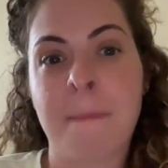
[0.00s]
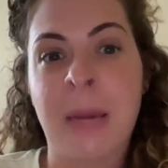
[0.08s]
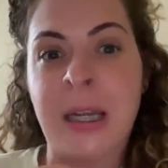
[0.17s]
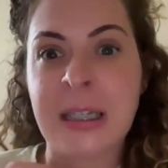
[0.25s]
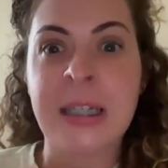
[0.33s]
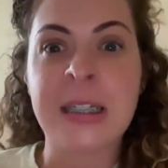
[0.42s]

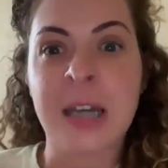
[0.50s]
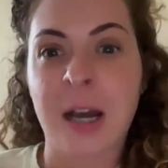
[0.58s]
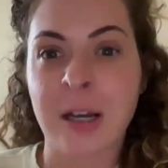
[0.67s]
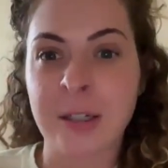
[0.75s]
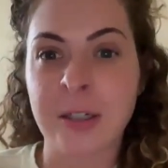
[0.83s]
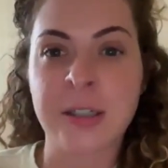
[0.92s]
my need
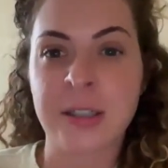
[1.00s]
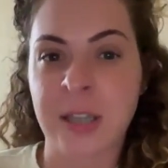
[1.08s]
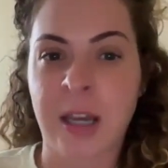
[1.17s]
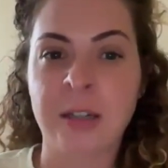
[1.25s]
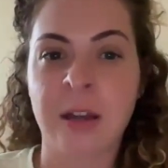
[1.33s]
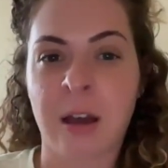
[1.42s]
to
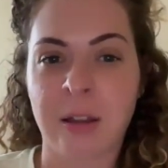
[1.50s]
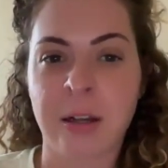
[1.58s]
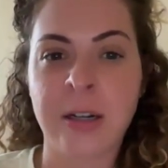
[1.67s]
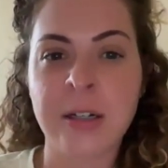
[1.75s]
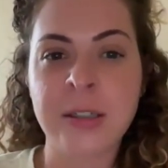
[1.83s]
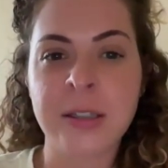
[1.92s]
understand
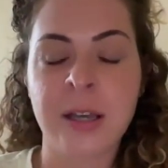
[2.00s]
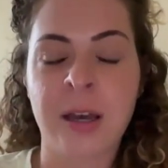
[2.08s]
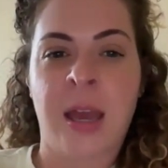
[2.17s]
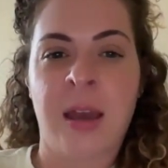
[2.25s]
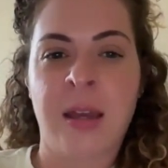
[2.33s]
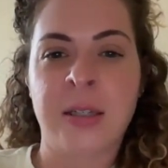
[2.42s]
others,
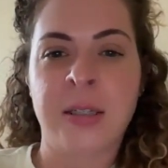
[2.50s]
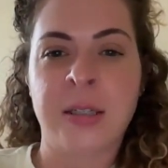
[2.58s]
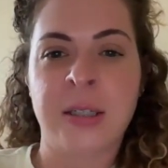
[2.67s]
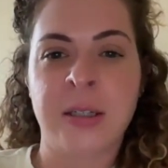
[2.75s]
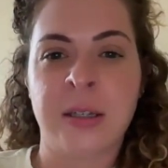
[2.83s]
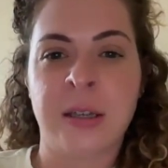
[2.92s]
and